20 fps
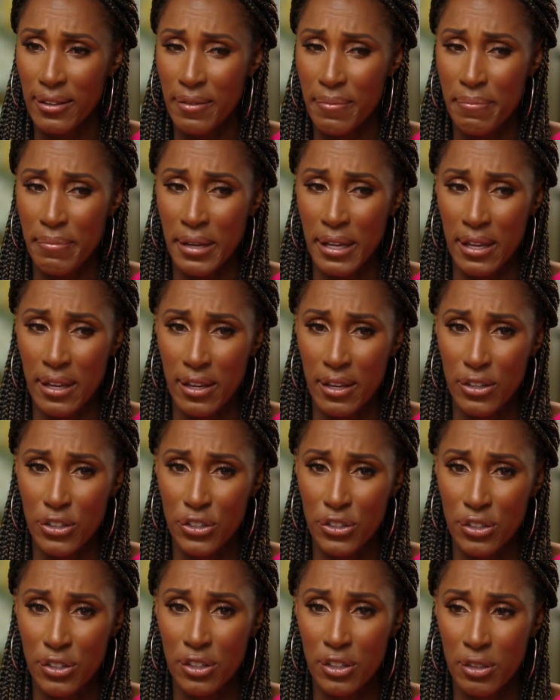the media
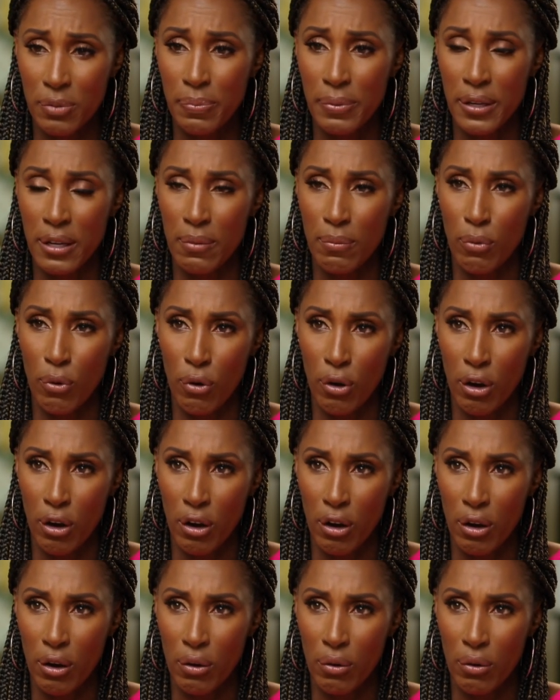should be more